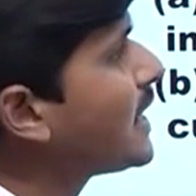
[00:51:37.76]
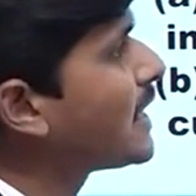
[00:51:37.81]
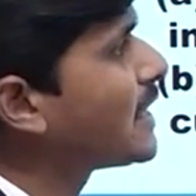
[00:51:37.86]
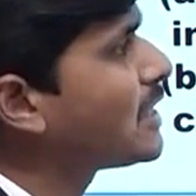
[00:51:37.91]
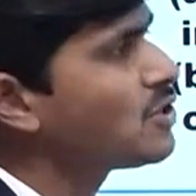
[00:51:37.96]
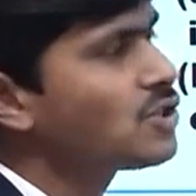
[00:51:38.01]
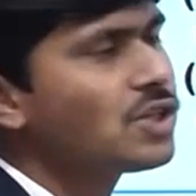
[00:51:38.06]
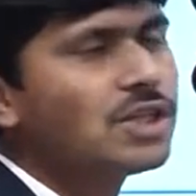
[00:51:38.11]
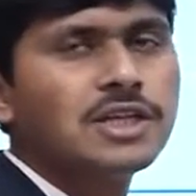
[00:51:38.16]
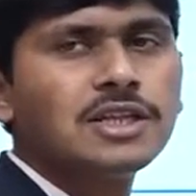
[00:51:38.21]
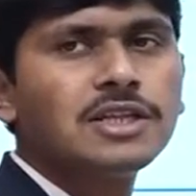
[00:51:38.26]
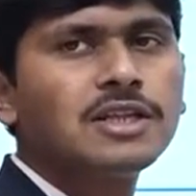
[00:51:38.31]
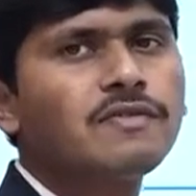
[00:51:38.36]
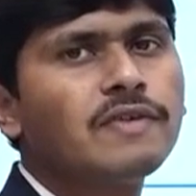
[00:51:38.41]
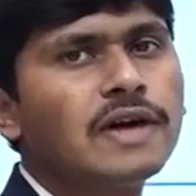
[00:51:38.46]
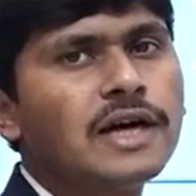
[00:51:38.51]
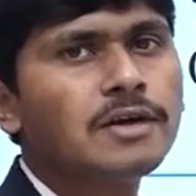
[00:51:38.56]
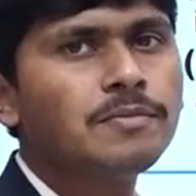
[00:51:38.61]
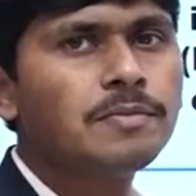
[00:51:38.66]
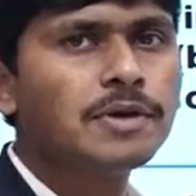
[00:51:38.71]
tension in the
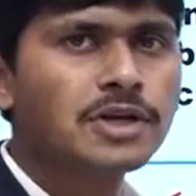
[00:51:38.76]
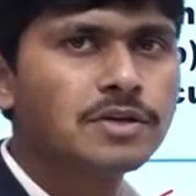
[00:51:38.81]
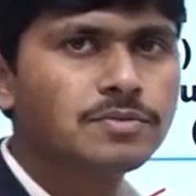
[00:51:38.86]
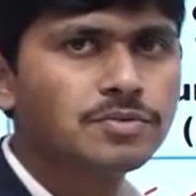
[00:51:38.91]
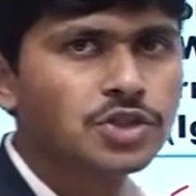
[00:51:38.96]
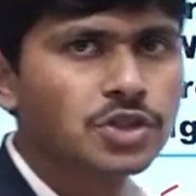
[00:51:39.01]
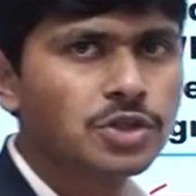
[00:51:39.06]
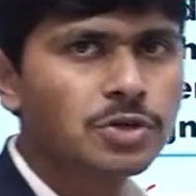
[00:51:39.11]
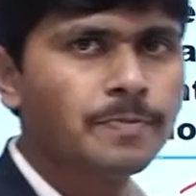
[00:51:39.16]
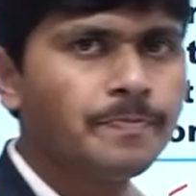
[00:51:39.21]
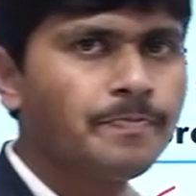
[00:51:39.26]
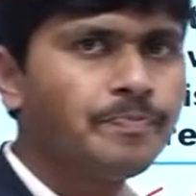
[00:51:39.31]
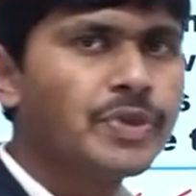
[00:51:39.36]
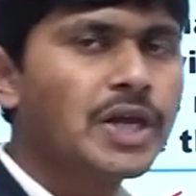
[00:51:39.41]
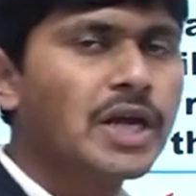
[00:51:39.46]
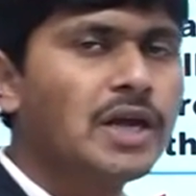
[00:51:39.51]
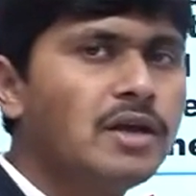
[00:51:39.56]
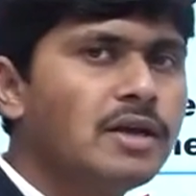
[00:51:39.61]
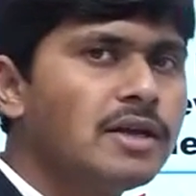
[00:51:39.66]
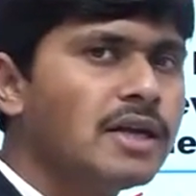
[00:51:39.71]
wire becomes 0.
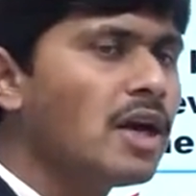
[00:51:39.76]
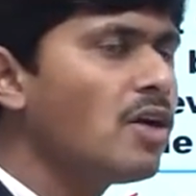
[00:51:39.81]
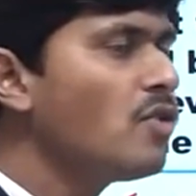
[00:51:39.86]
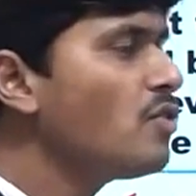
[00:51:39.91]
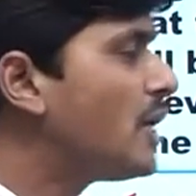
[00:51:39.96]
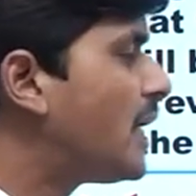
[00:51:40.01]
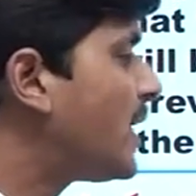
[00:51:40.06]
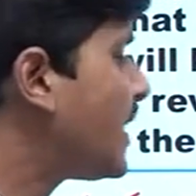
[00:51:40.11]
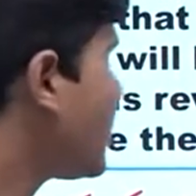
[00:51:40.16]
Now let